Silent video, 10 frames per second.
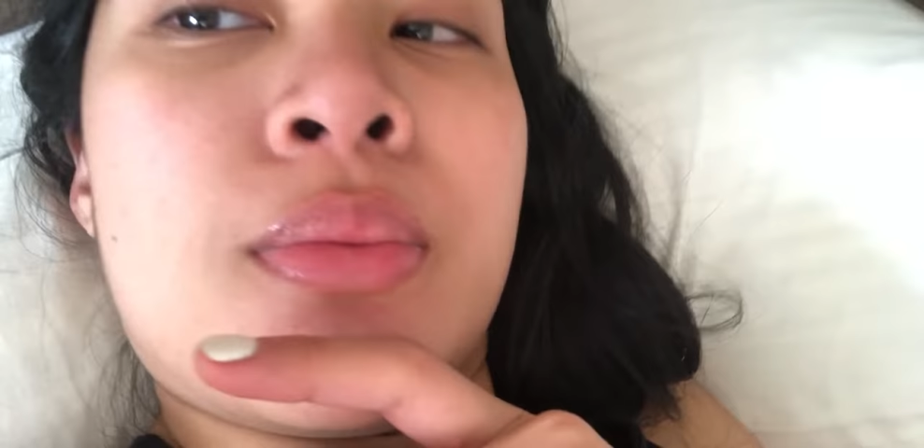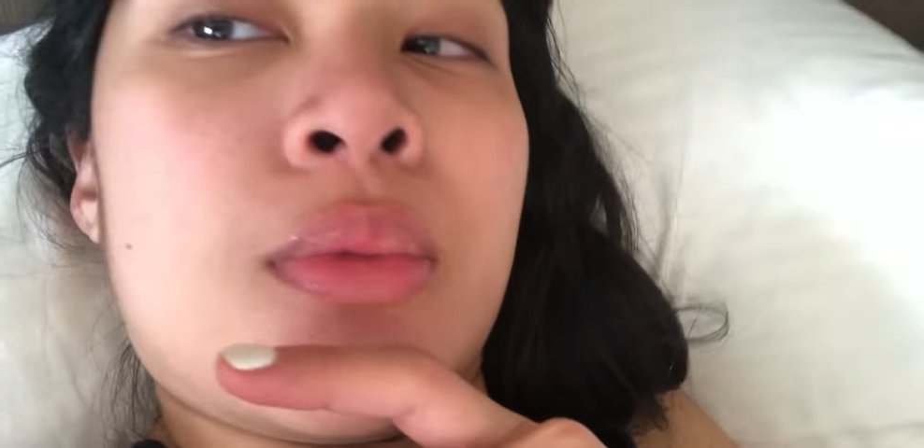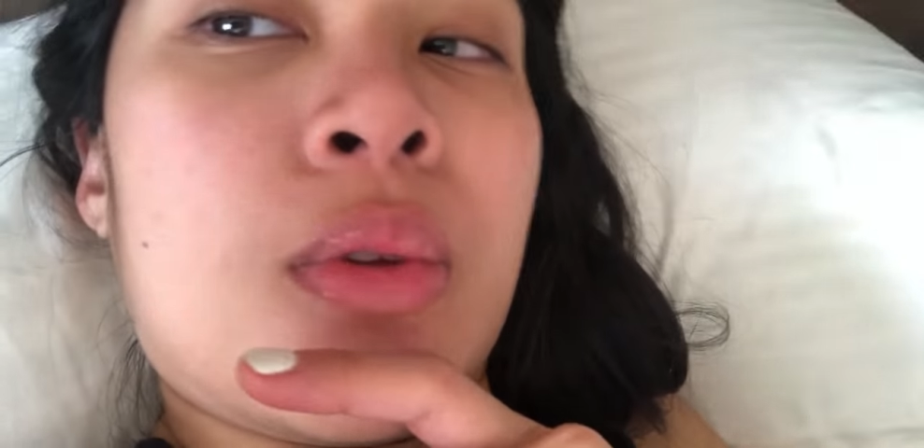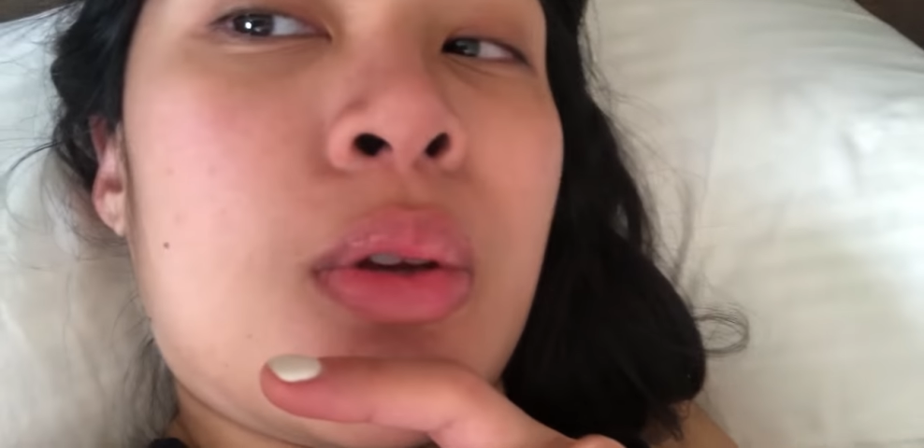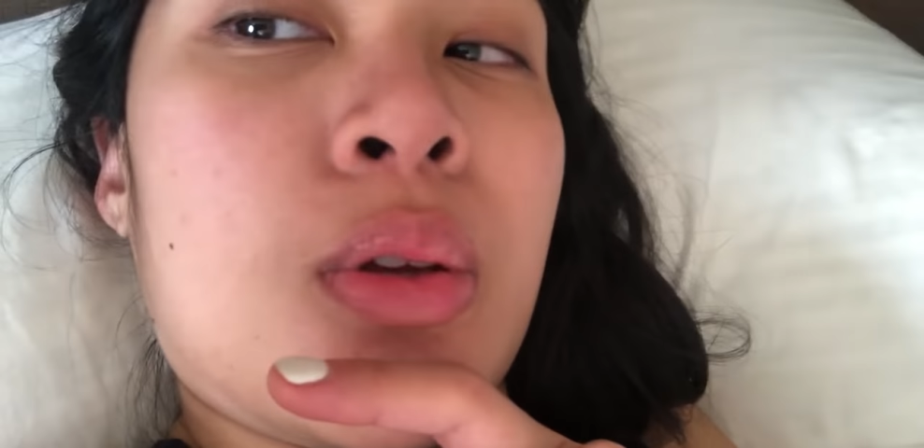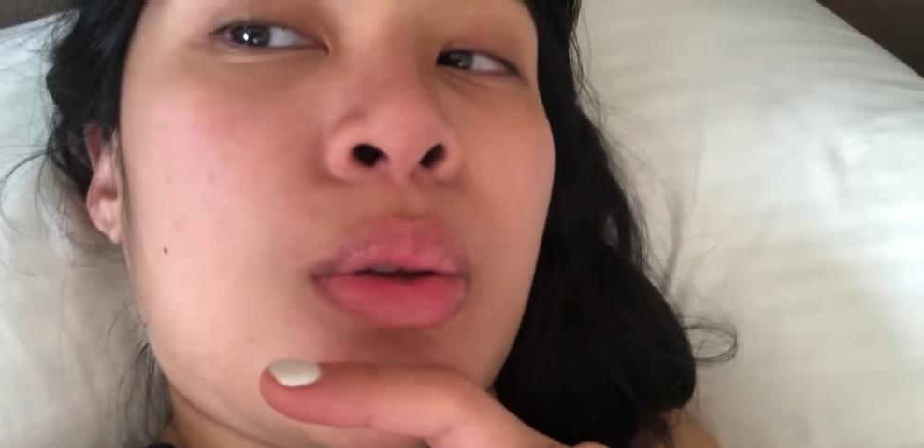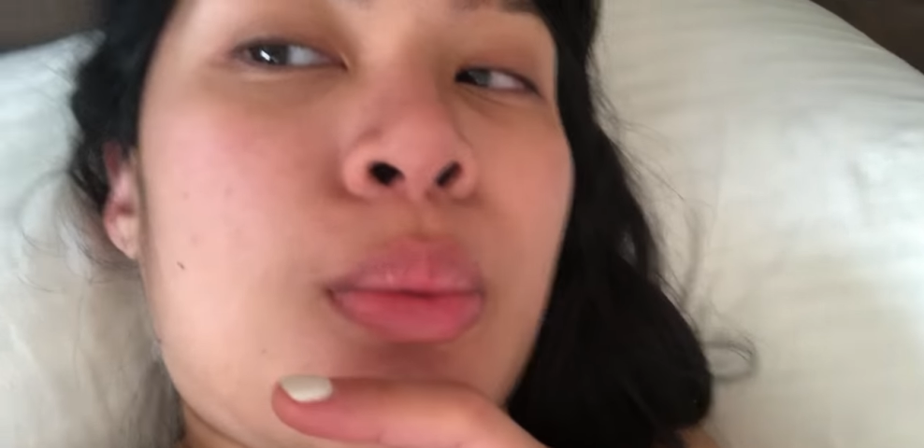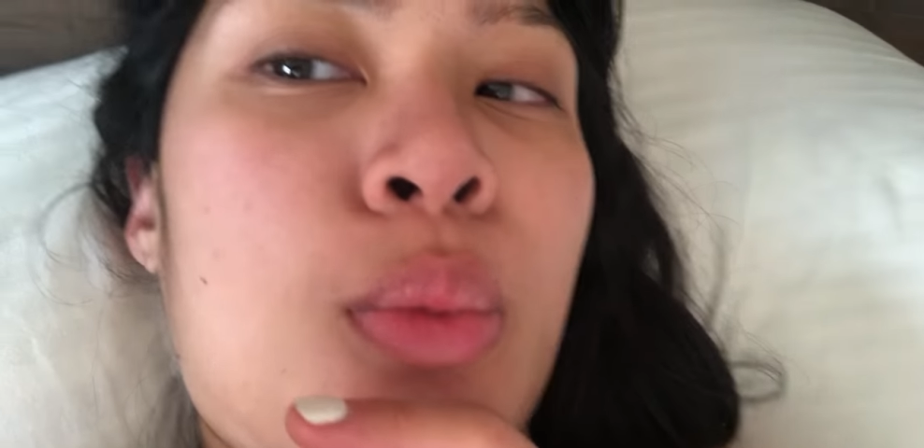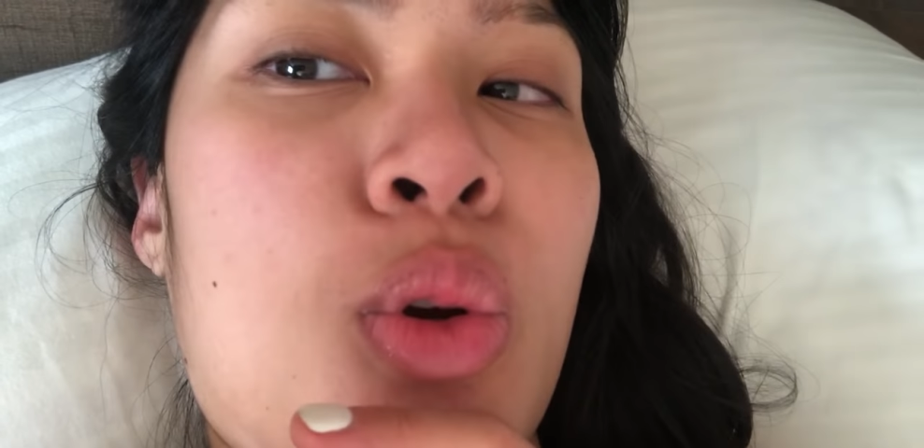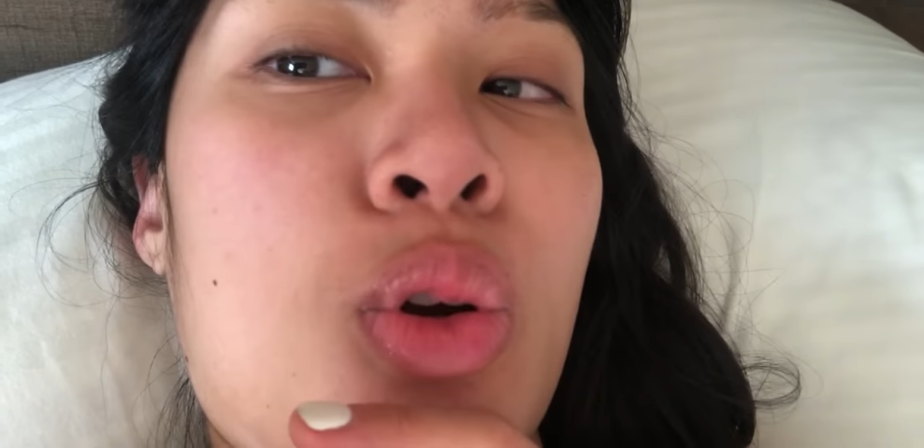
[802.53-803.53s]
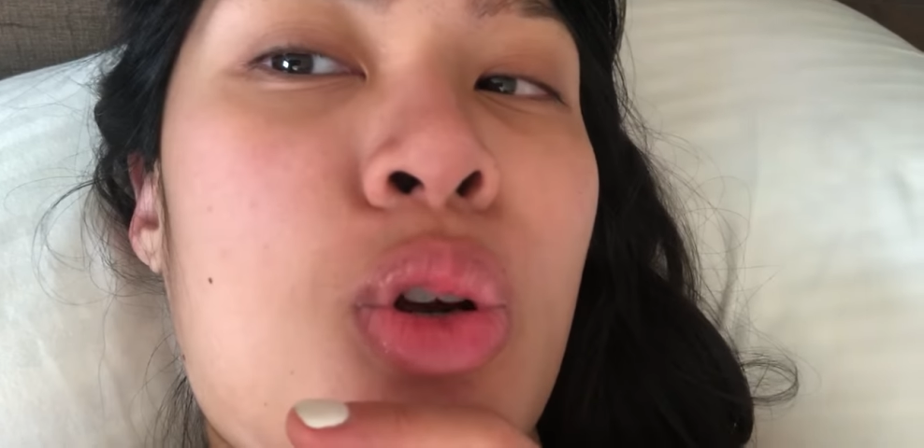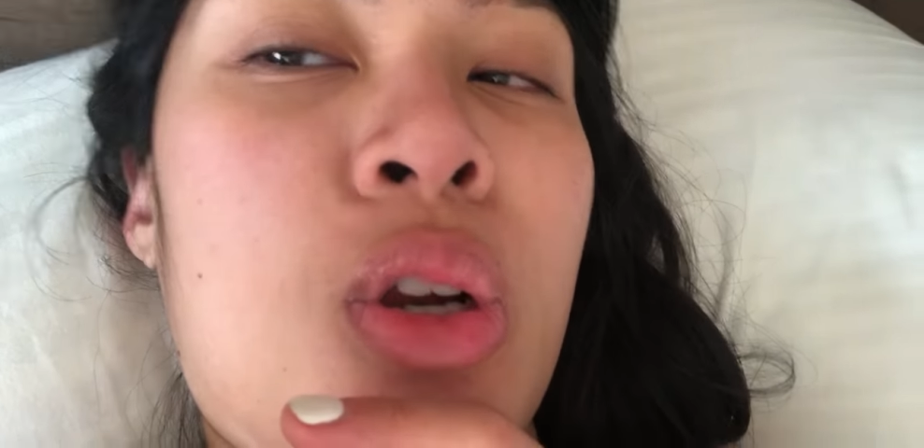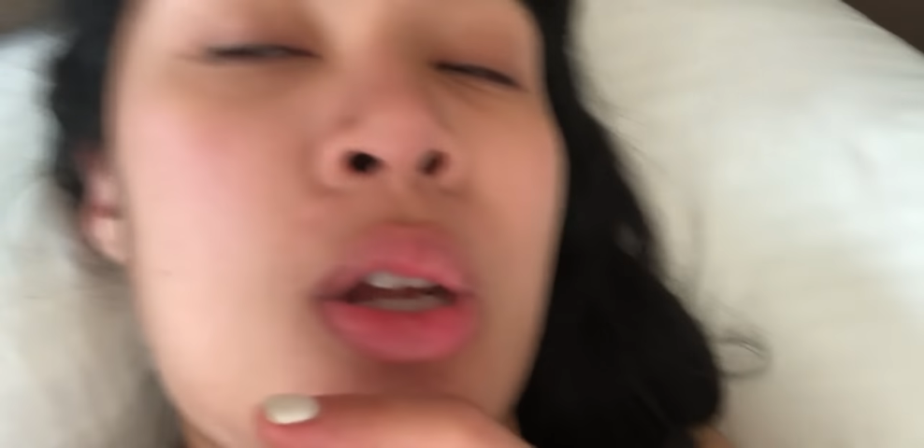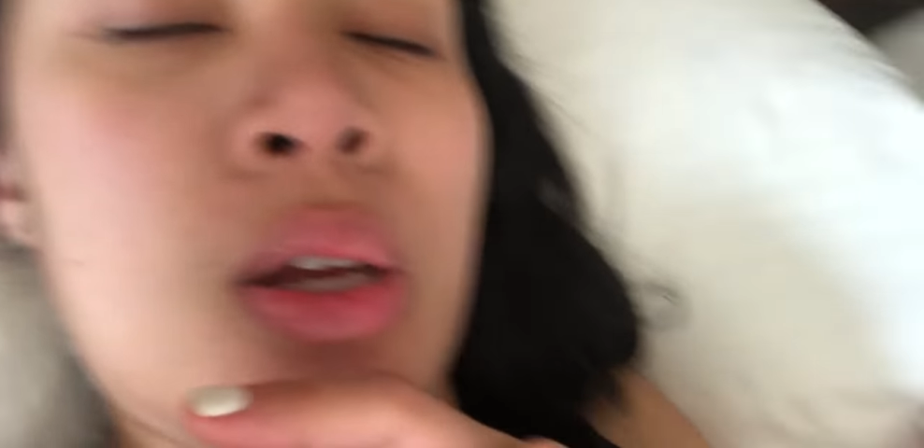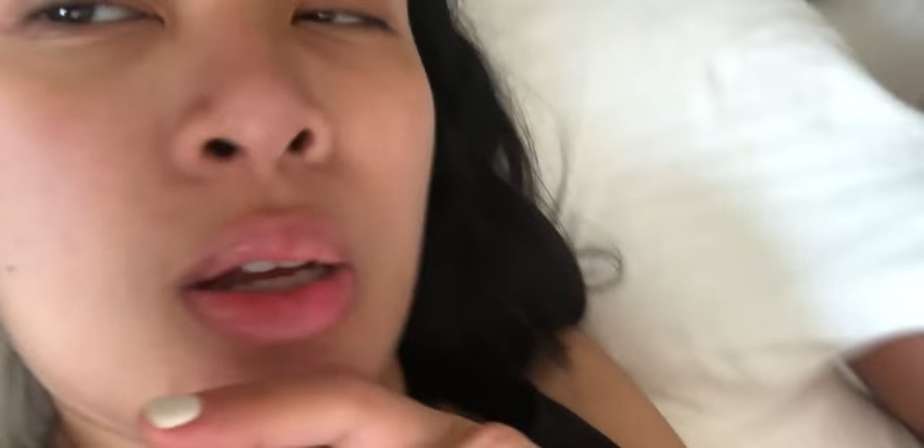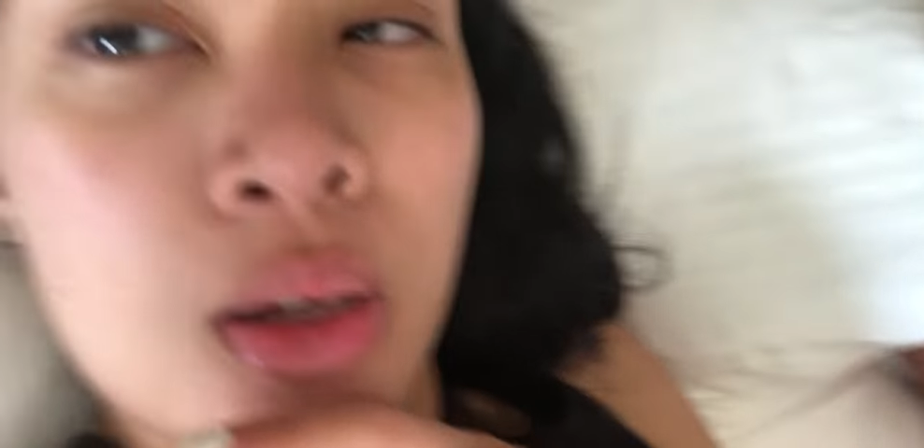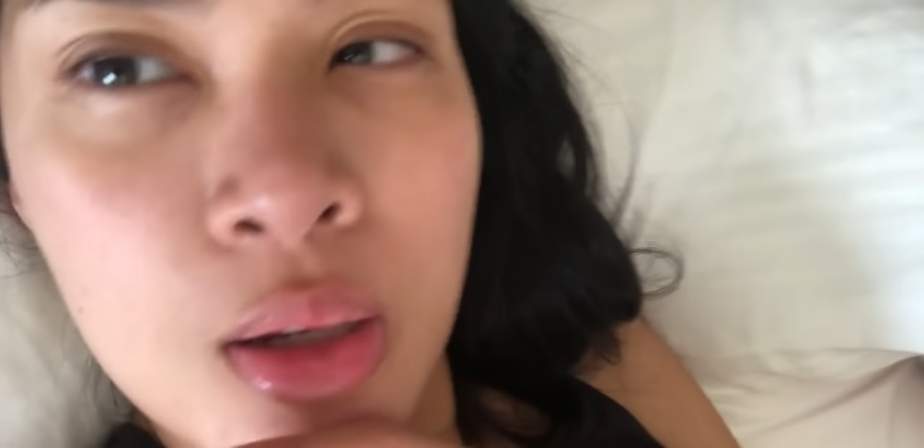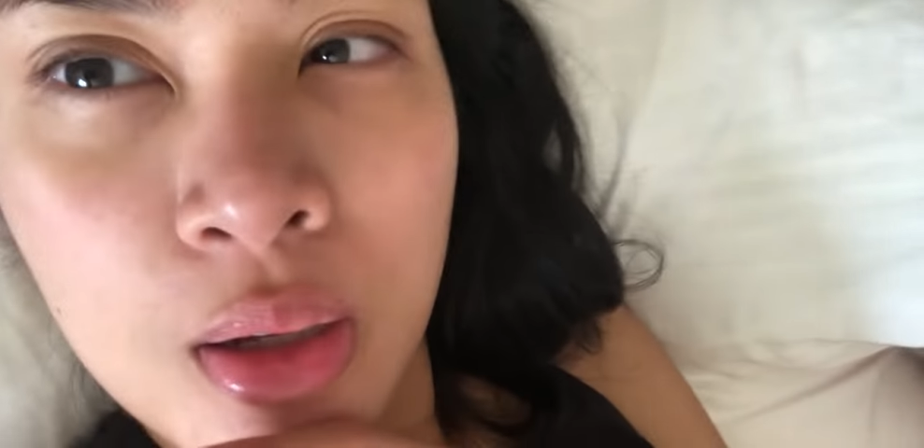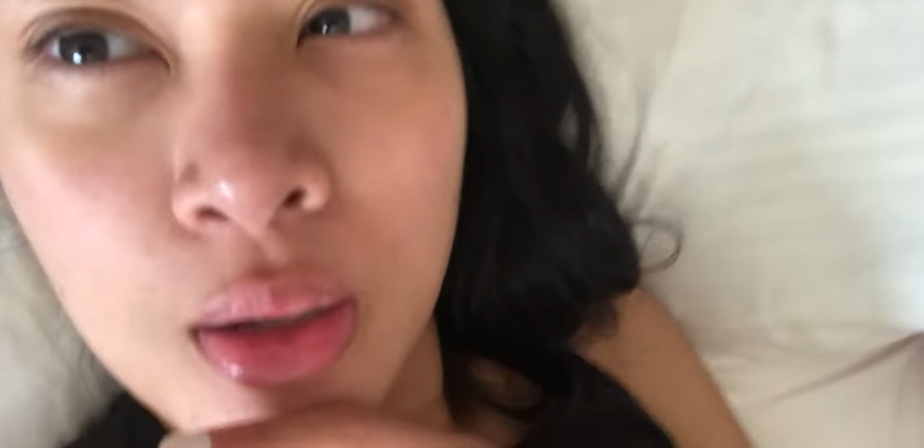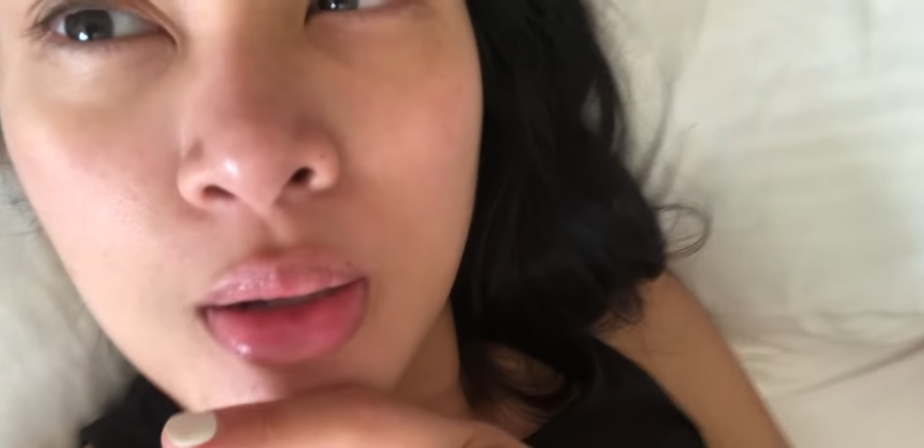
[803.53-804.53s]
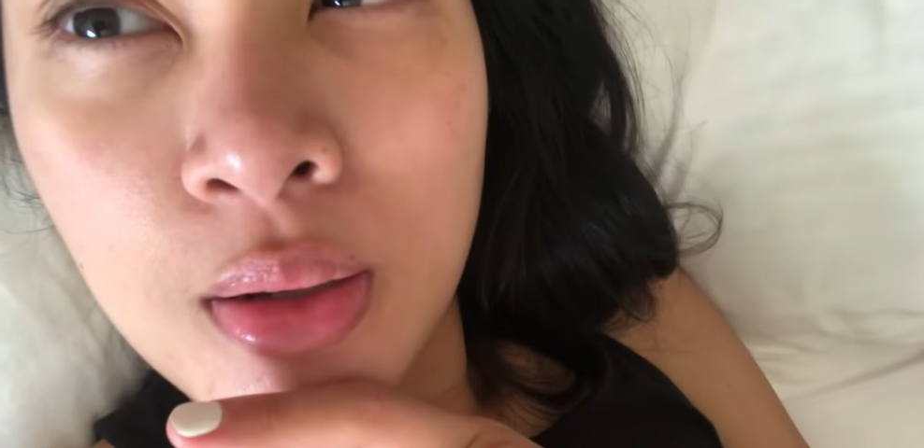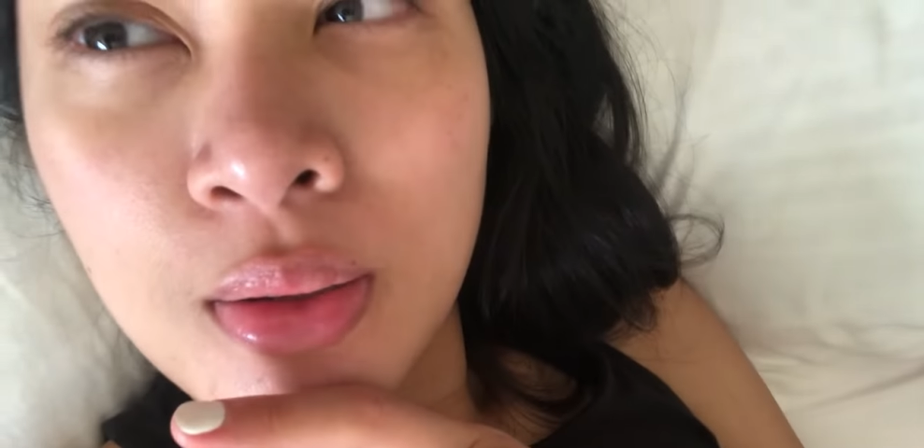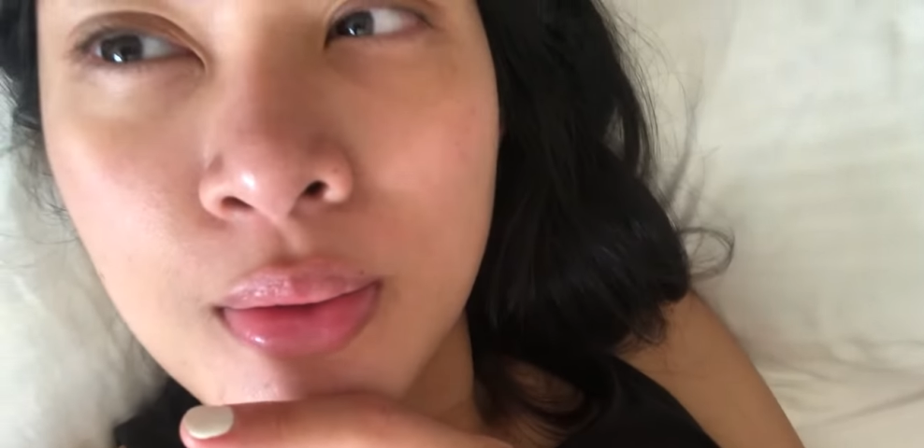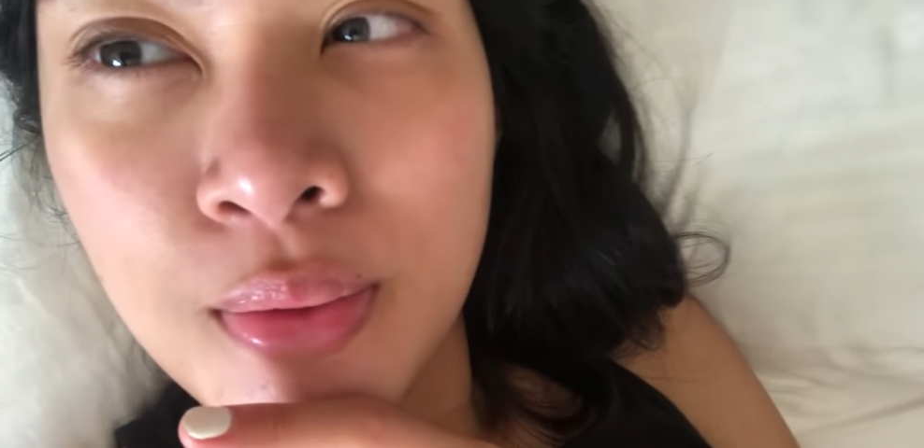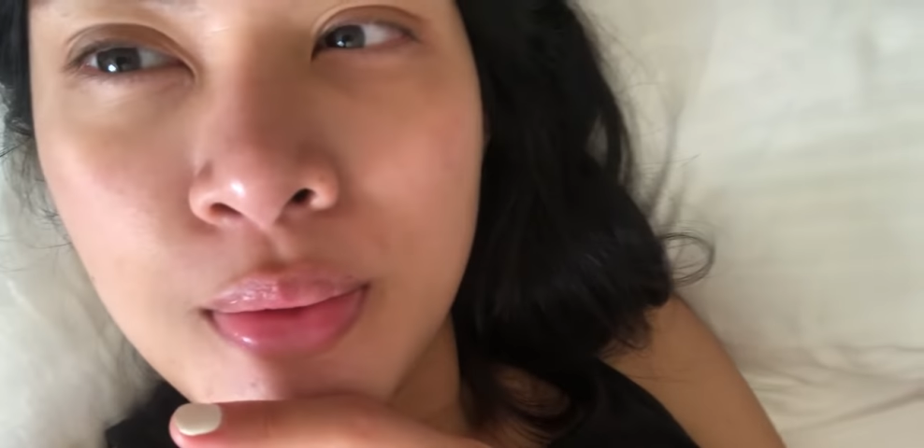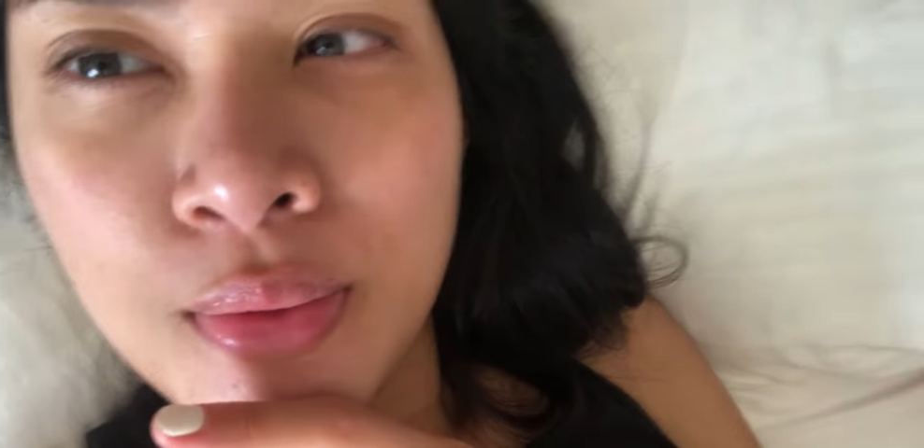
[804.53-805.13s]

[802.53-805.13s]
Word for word: Carter, don't morning. Eat fruits with